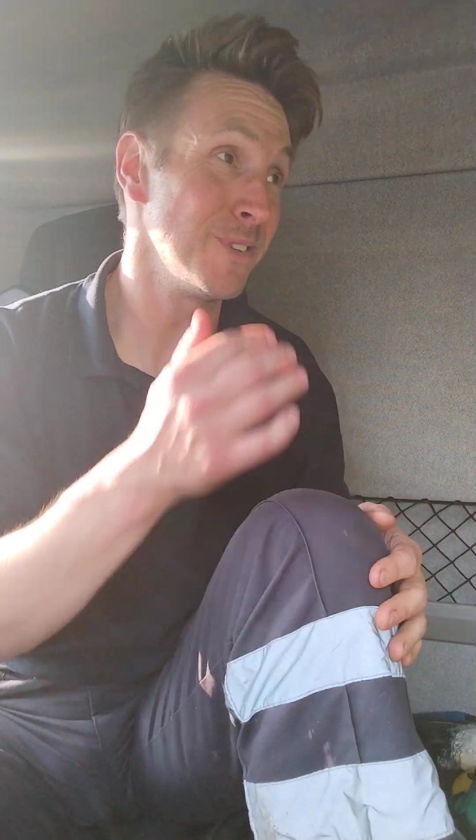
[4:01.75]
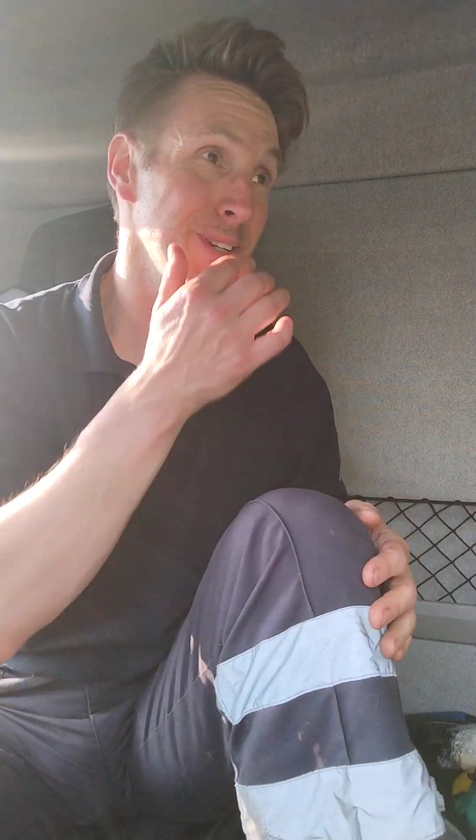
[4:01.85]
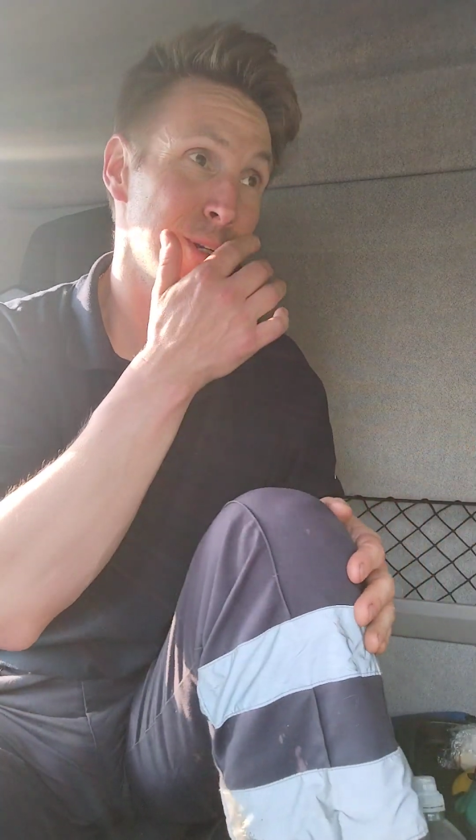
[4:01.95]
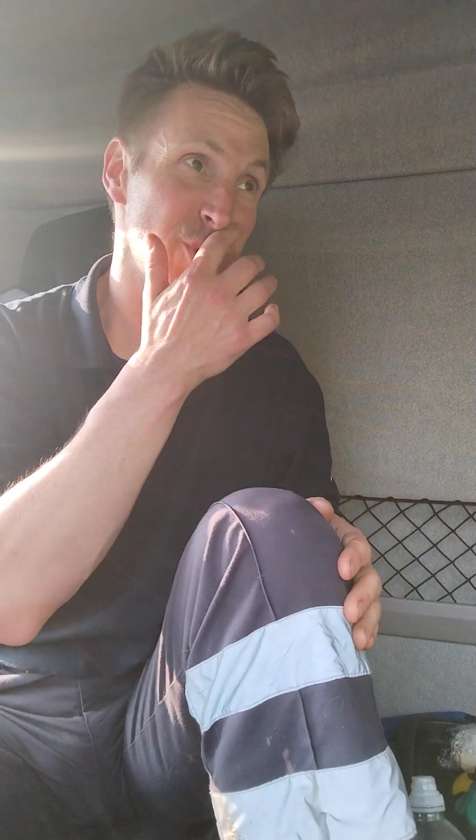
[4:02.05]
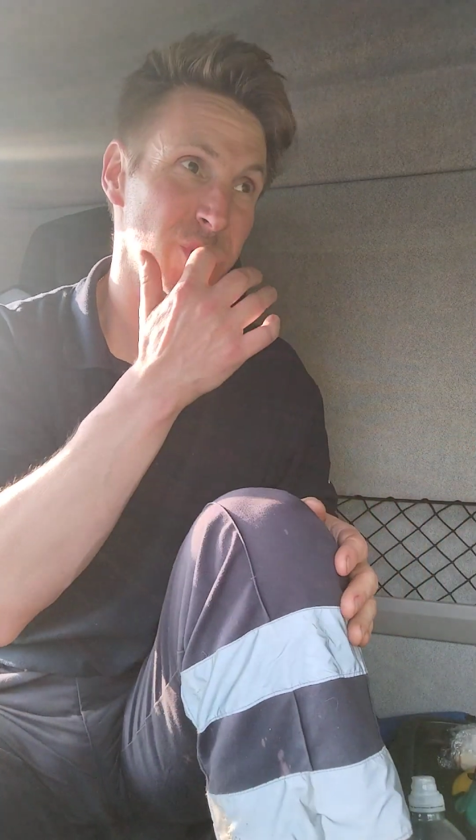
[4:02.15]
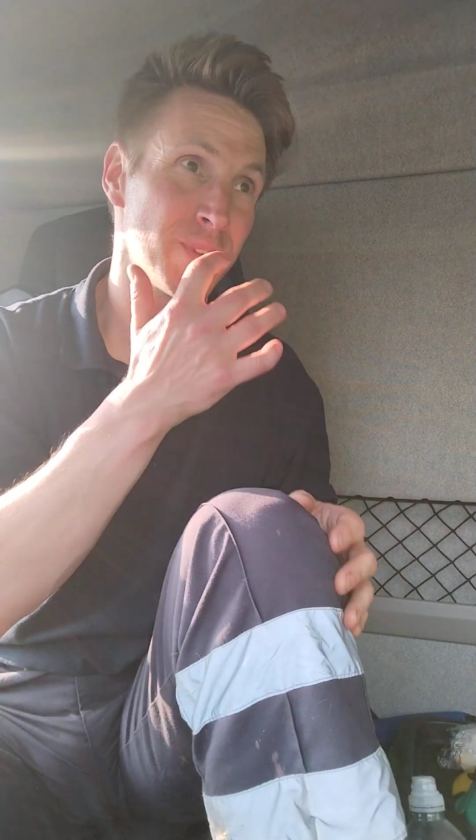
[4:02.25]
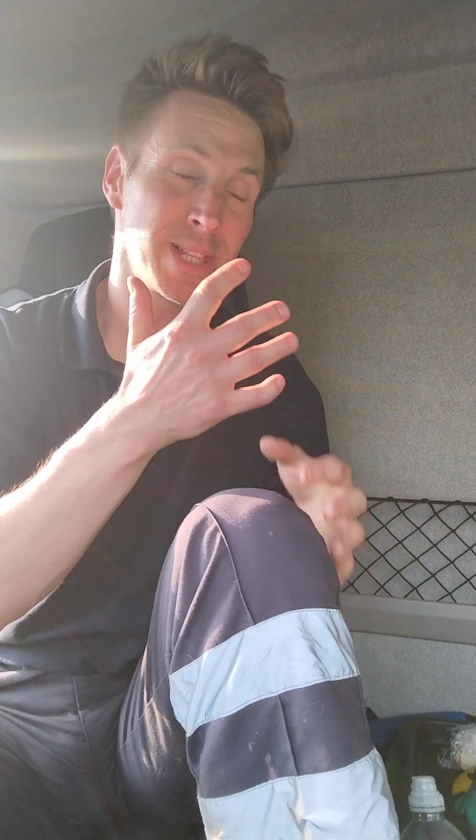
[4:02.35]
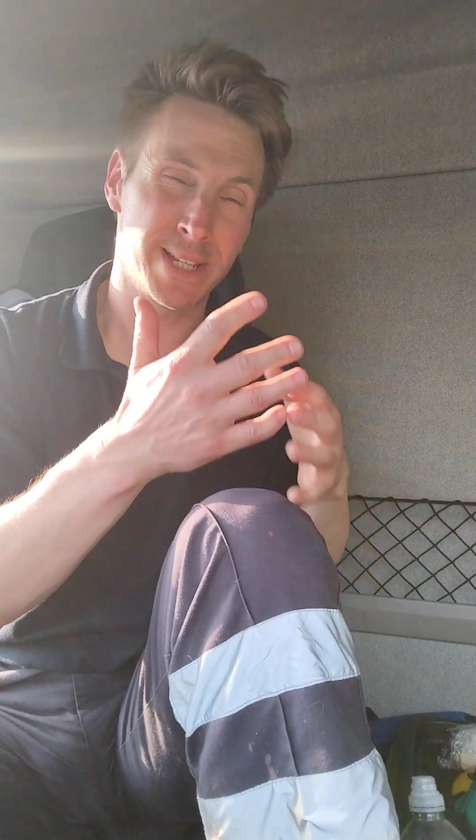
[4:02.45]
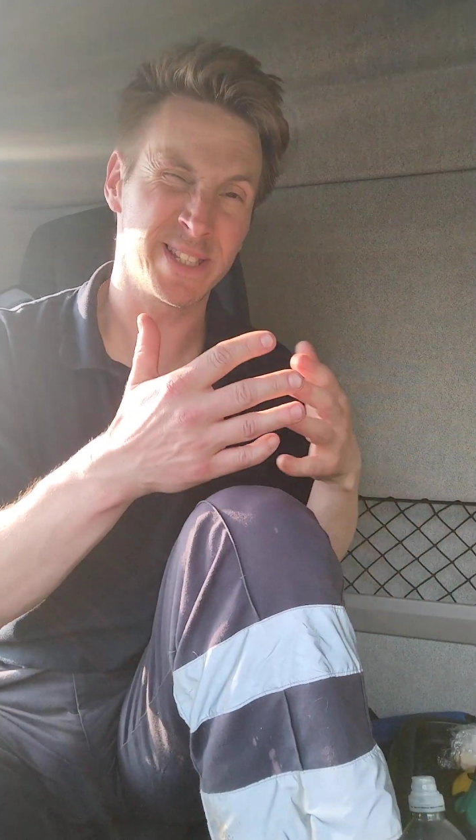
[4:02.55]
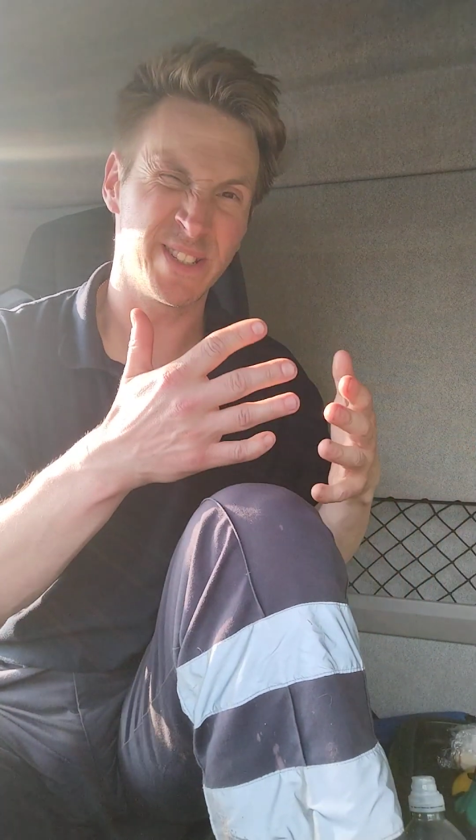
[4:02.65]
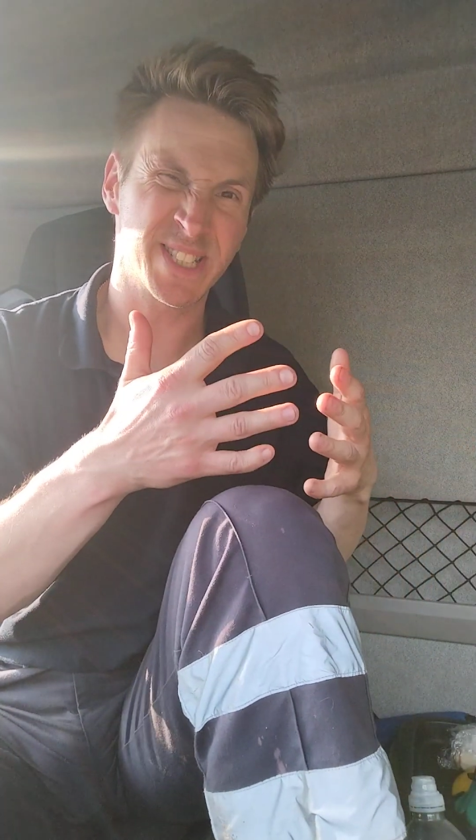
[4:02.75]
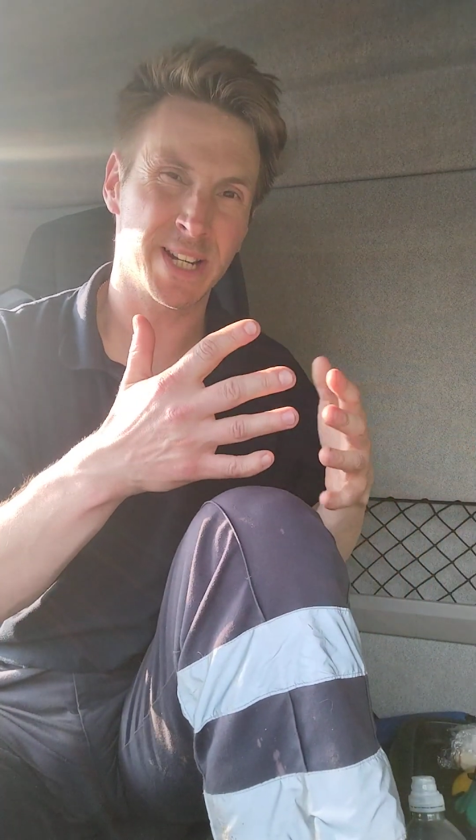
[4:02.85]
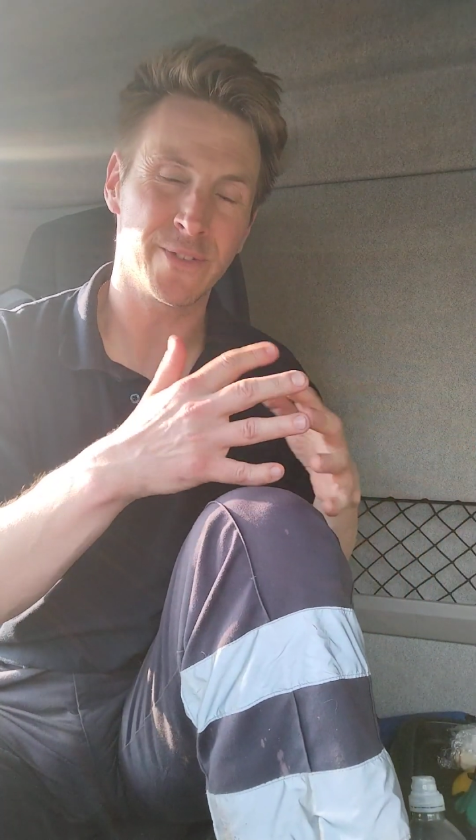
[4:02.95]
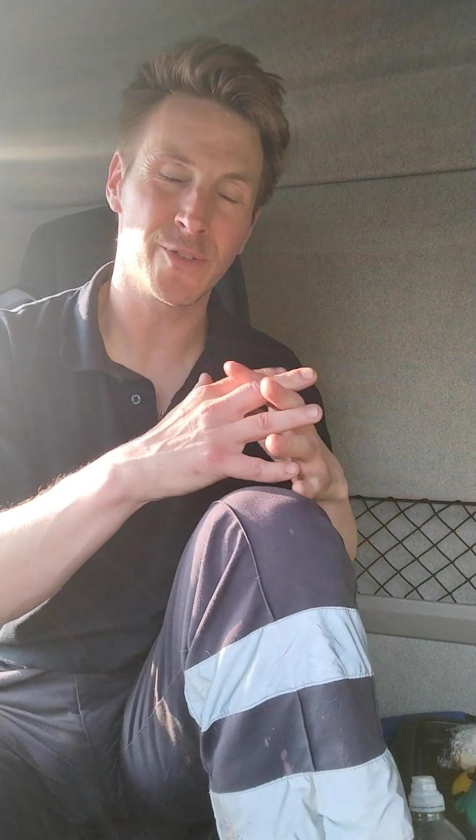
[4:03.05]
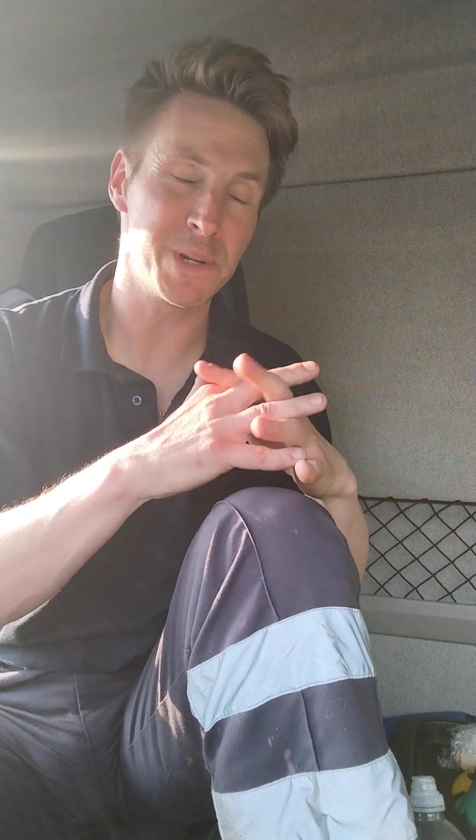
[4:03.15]
Really good to have that little
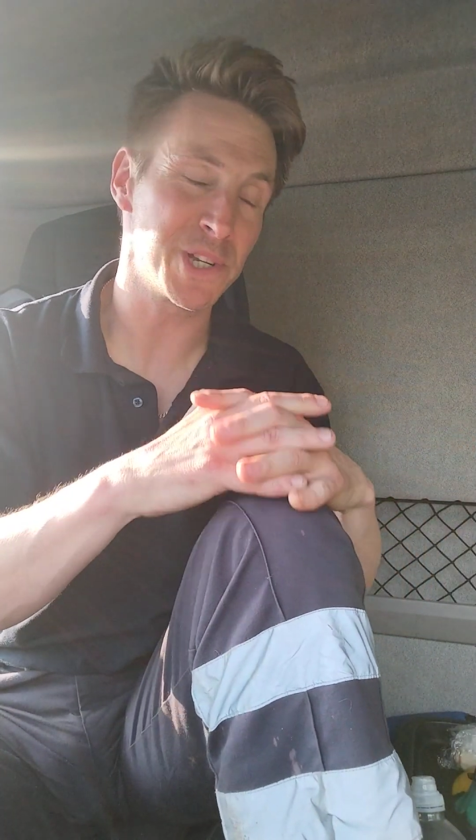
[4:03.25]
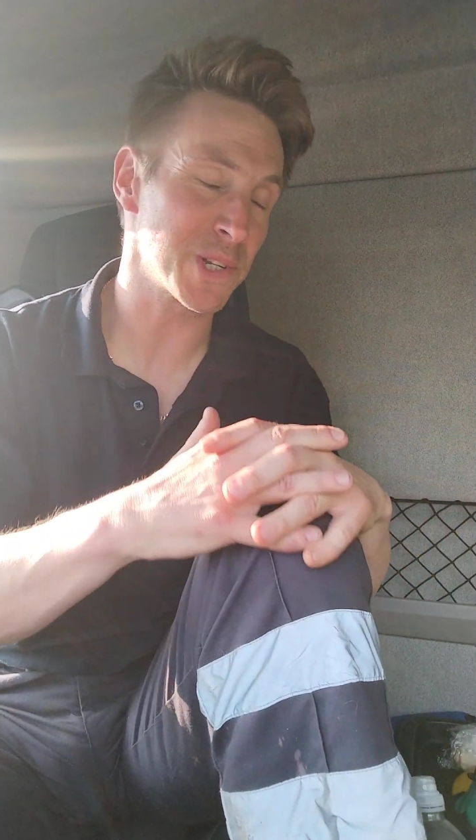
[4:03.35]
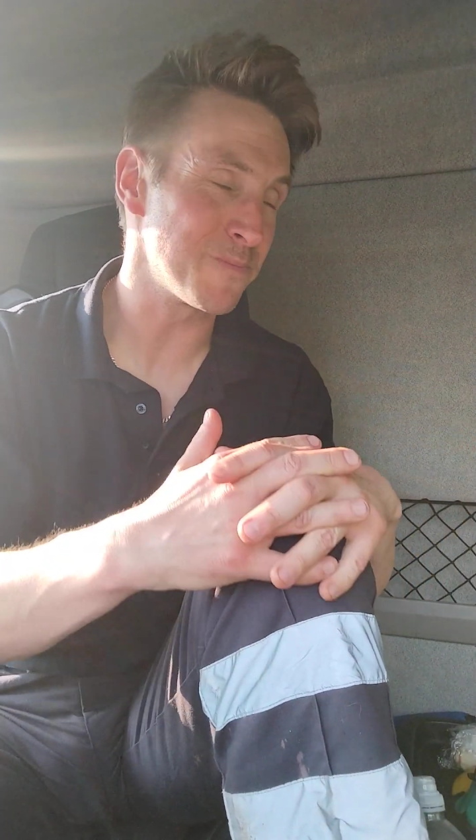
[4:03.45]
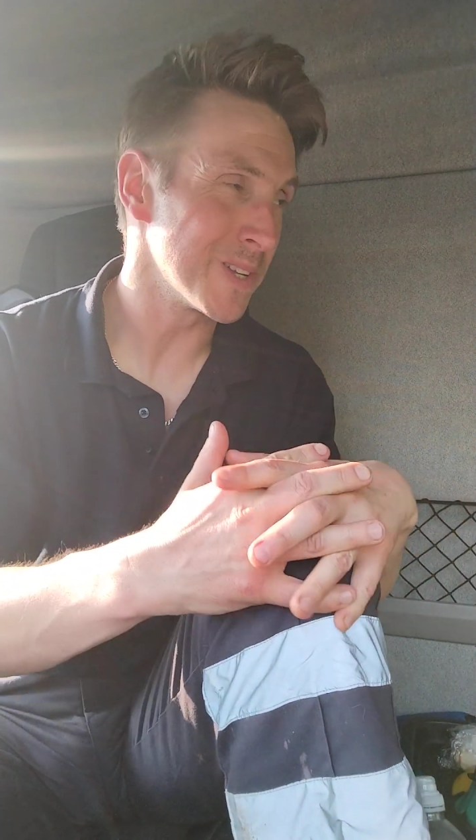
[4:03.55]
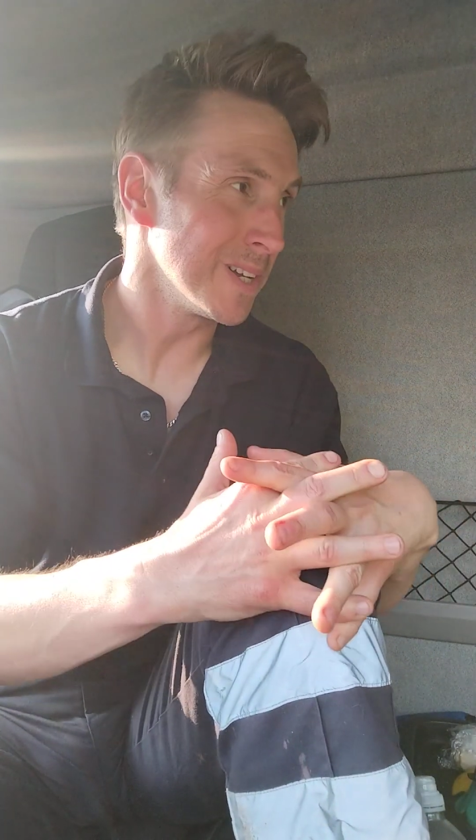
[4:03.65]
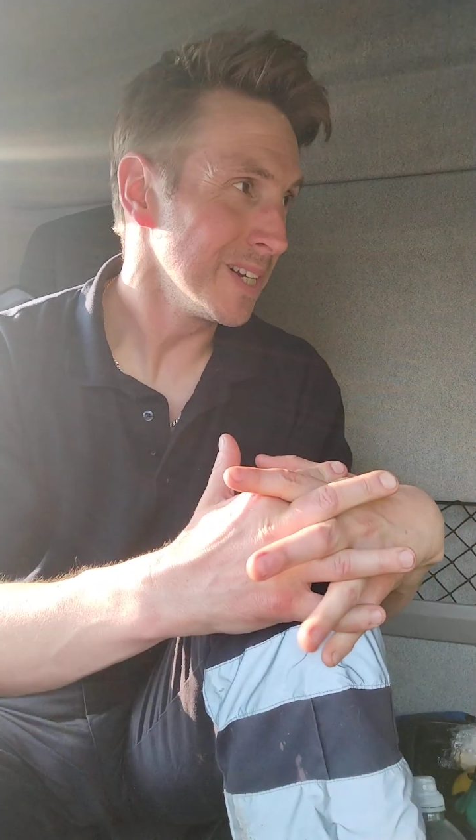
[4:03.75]
inside information.